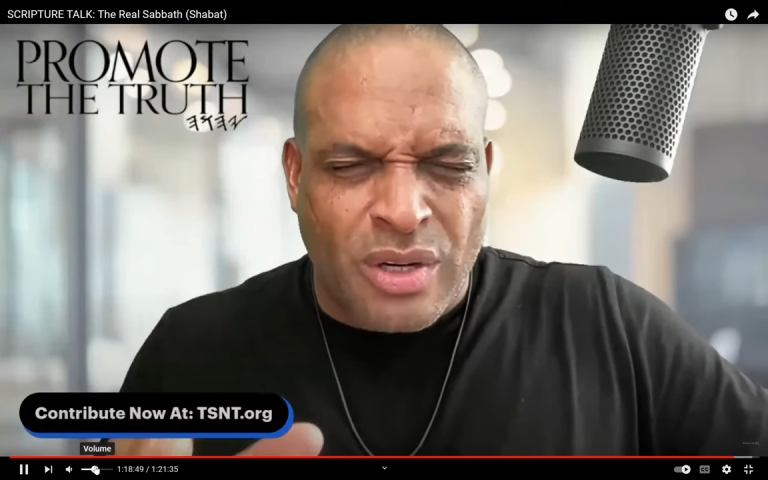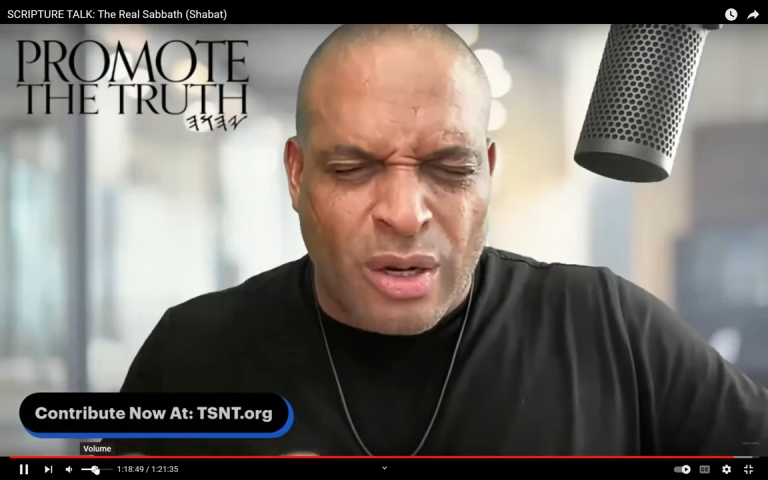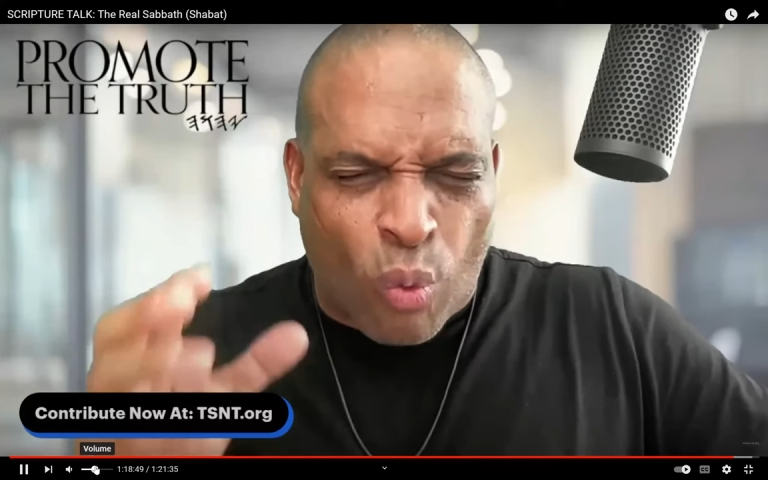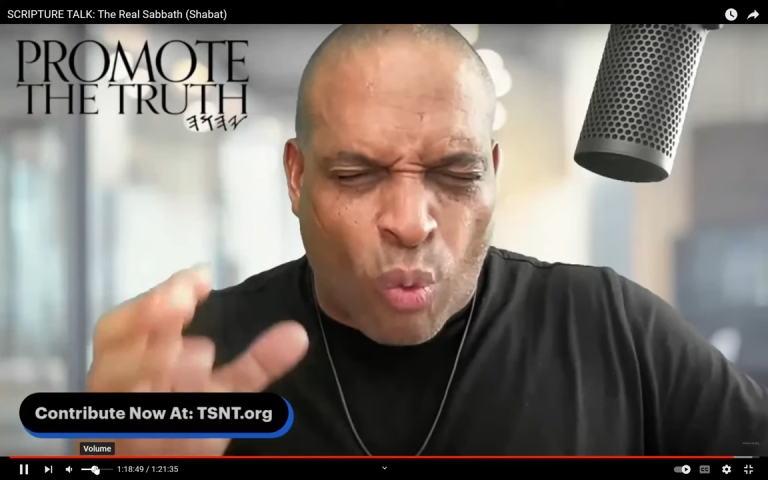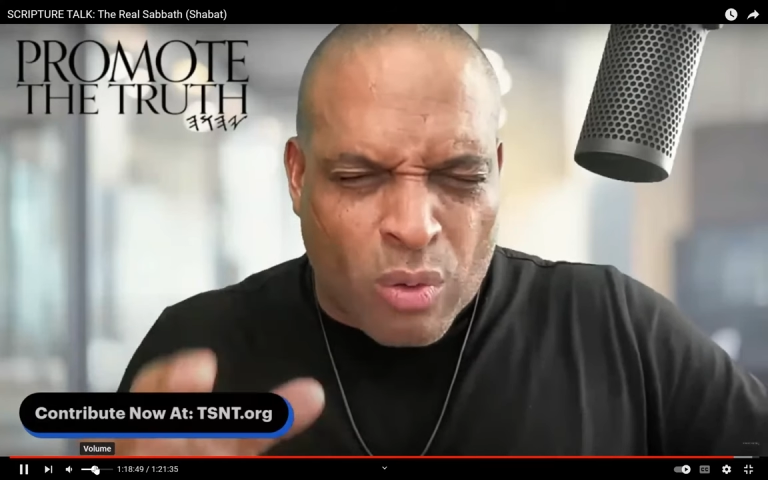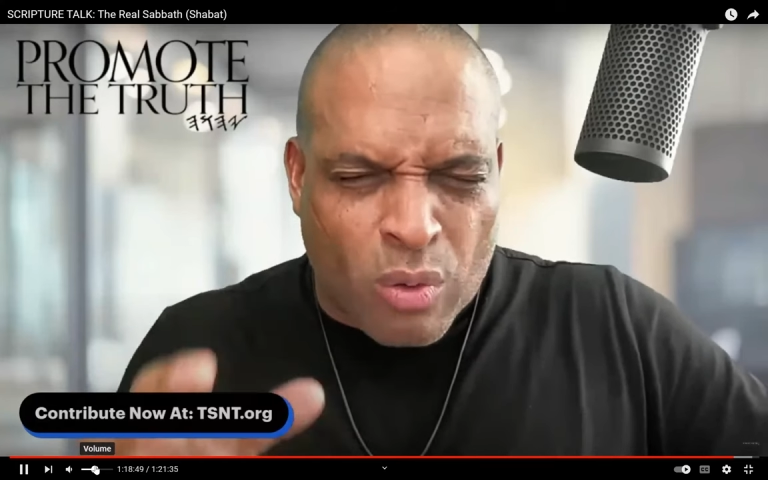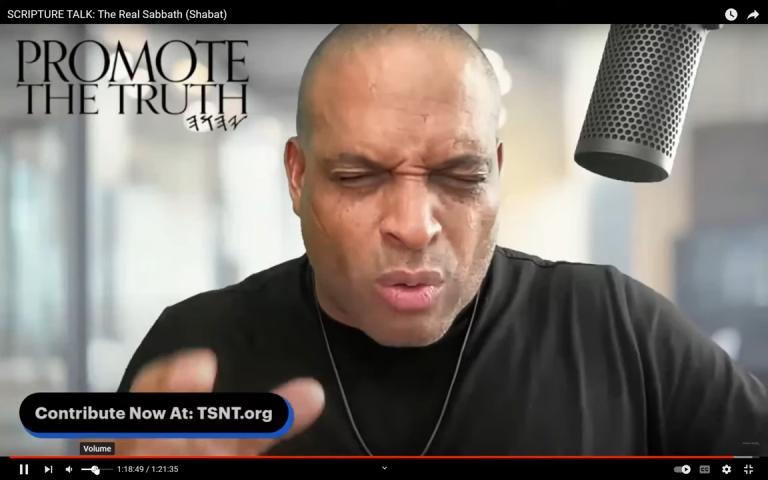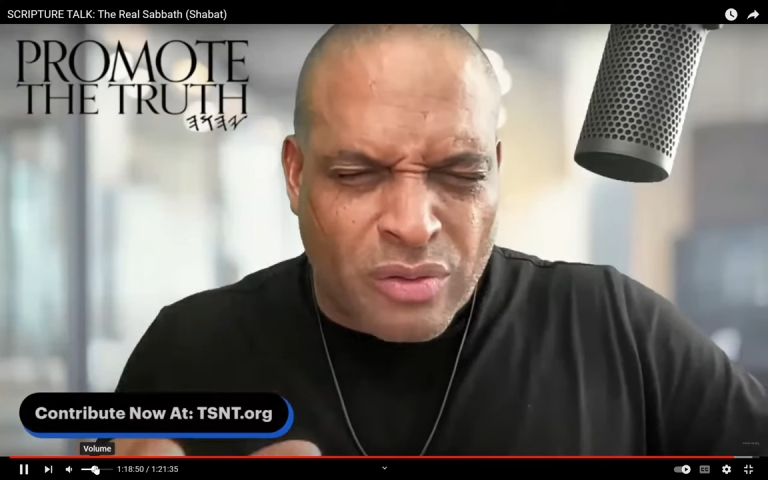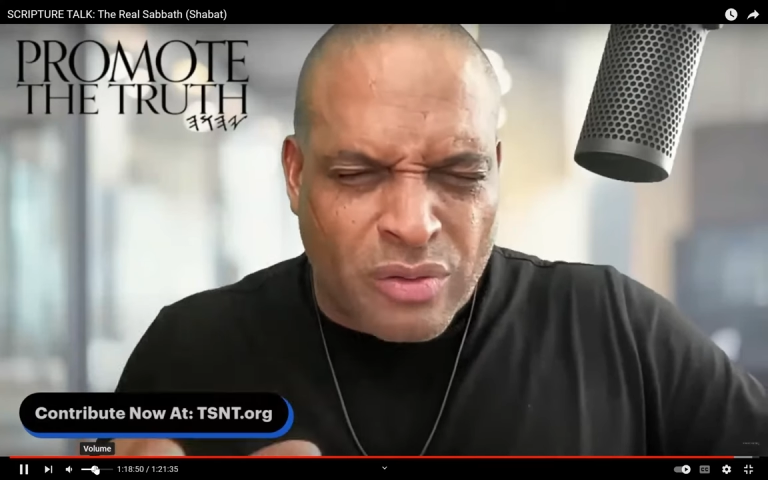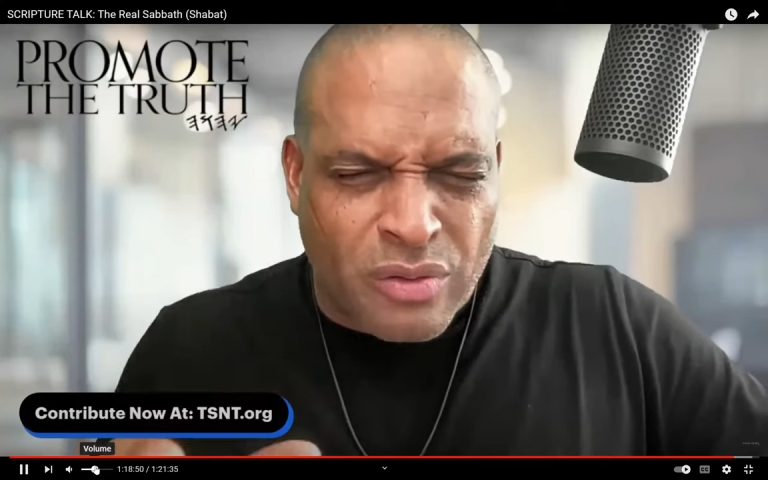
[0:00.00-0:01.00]
to walk
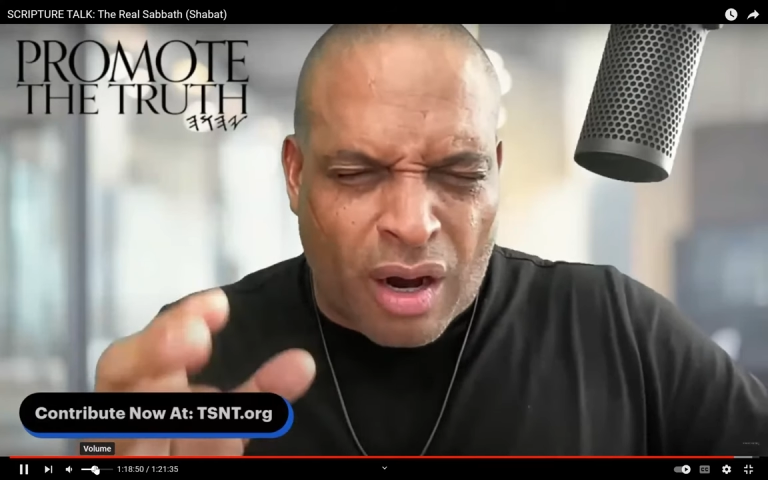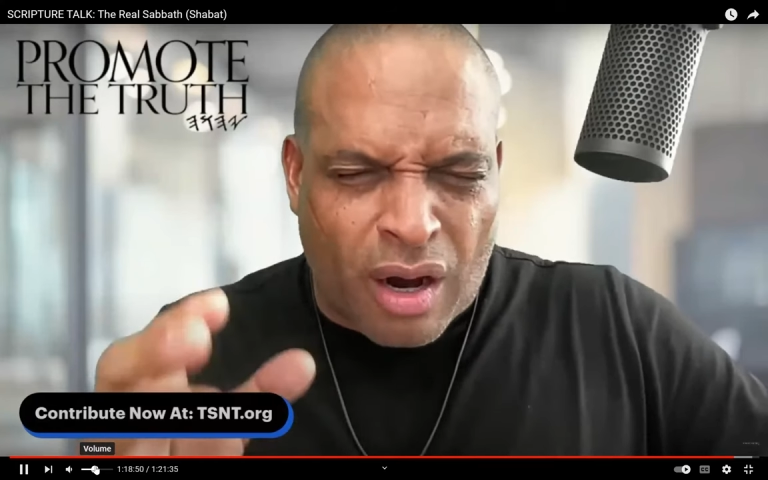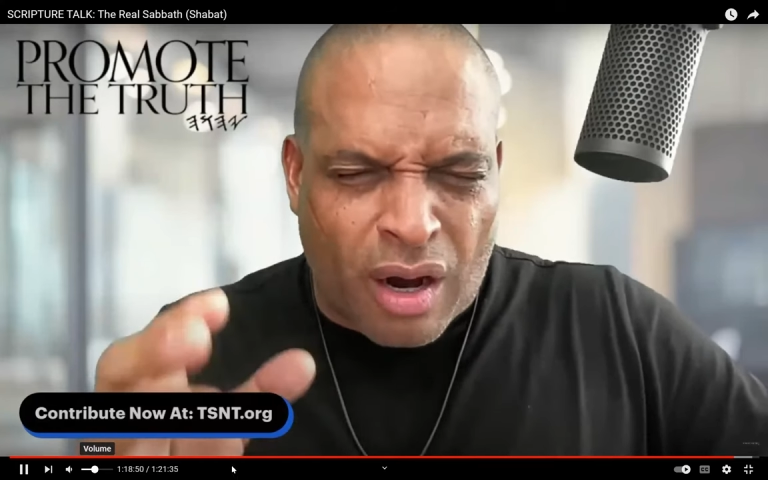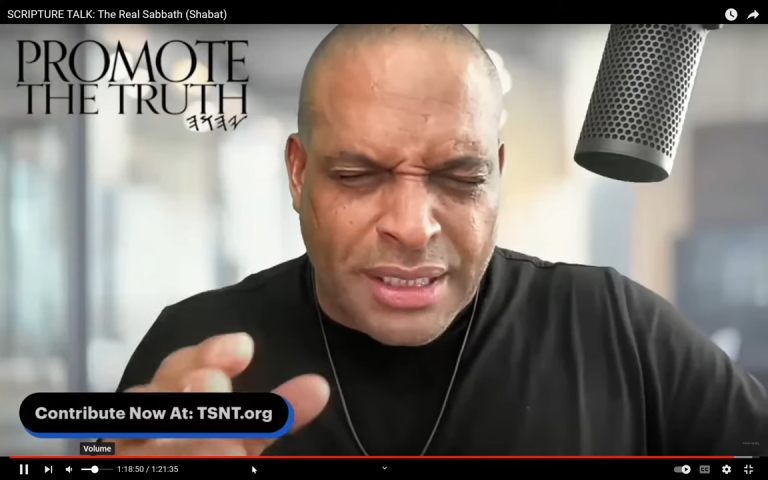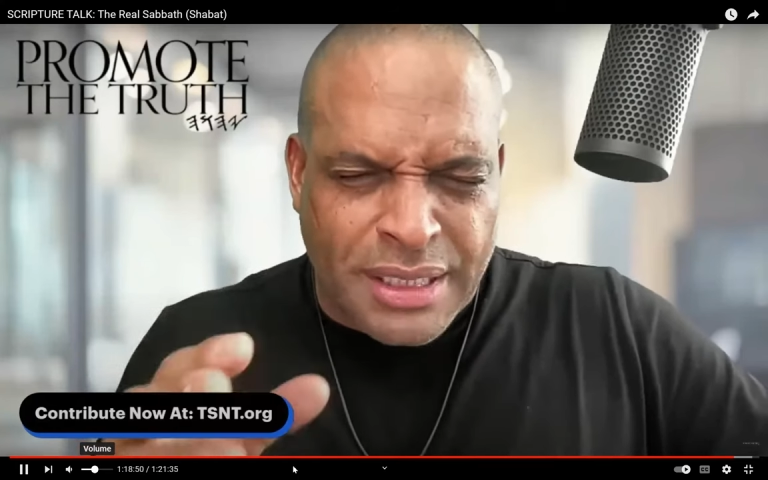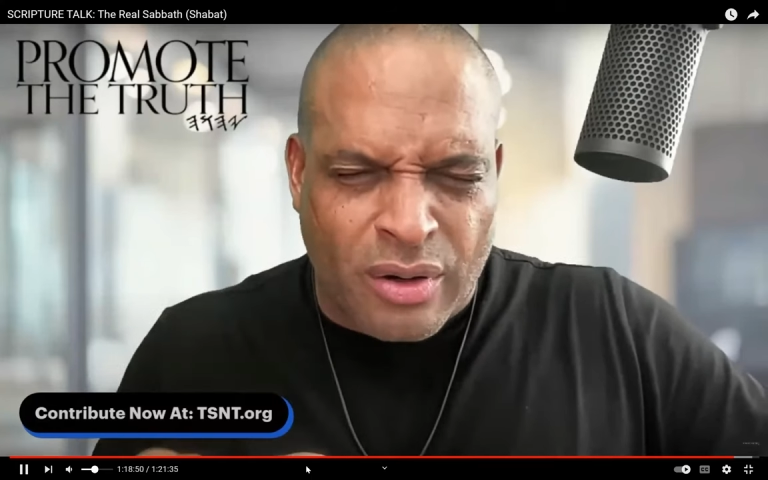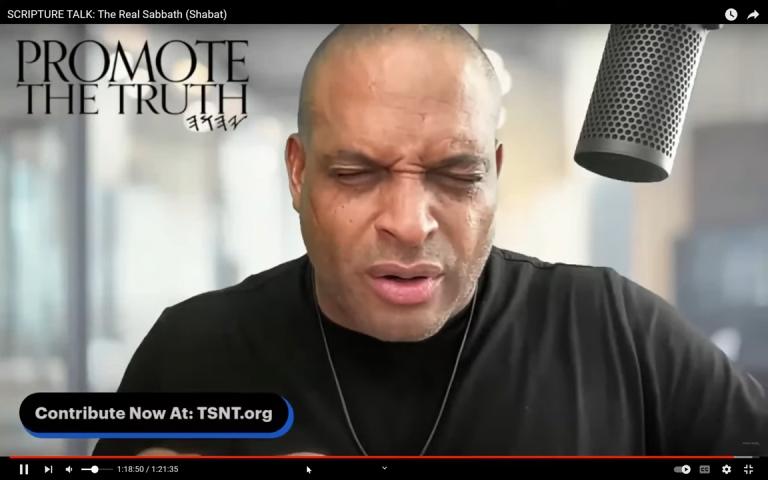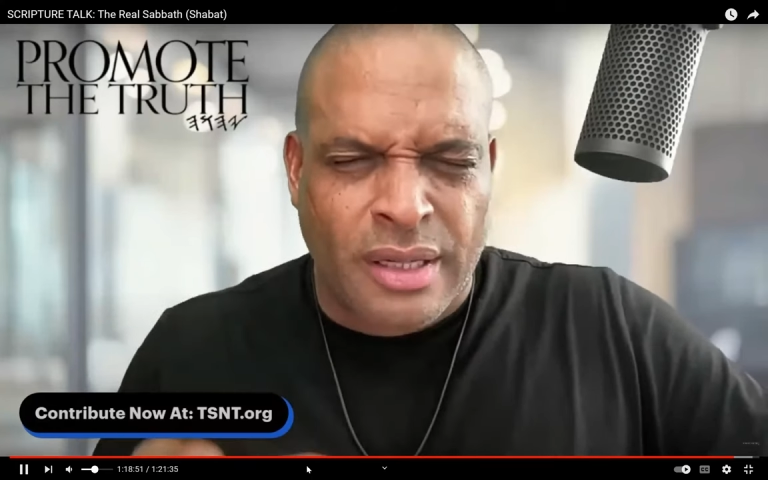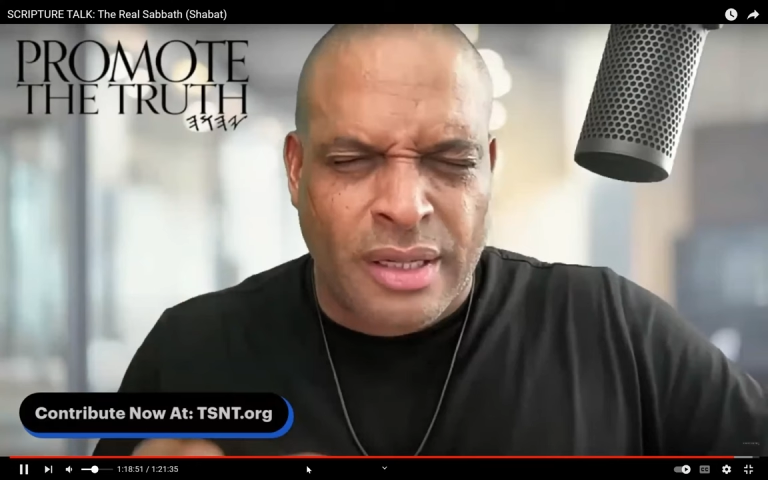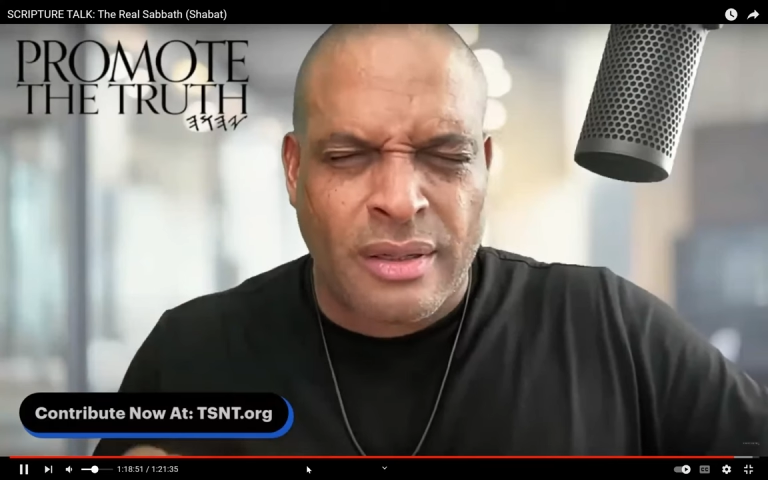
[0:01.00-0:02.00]
with you for all
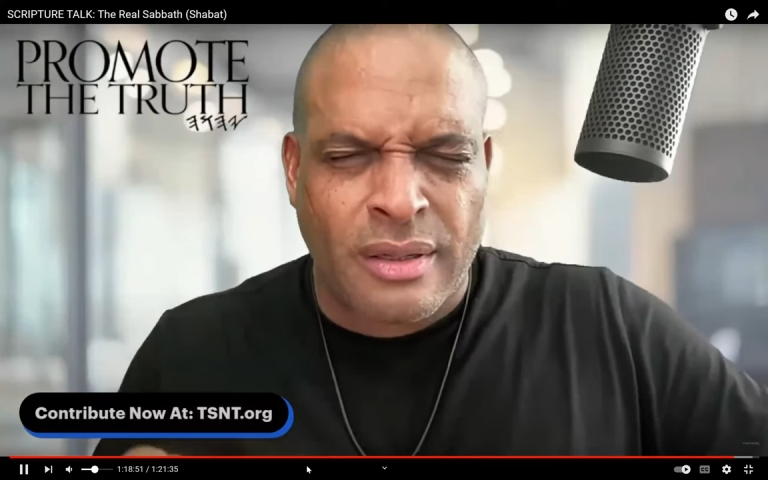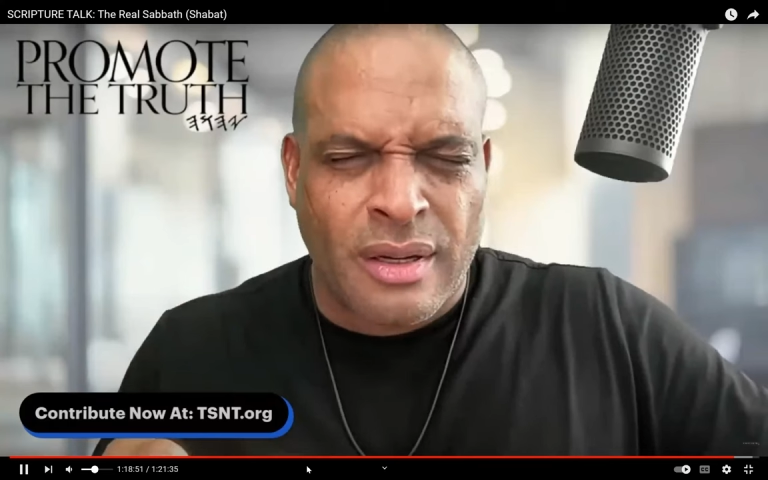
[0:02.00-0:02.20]
eternity,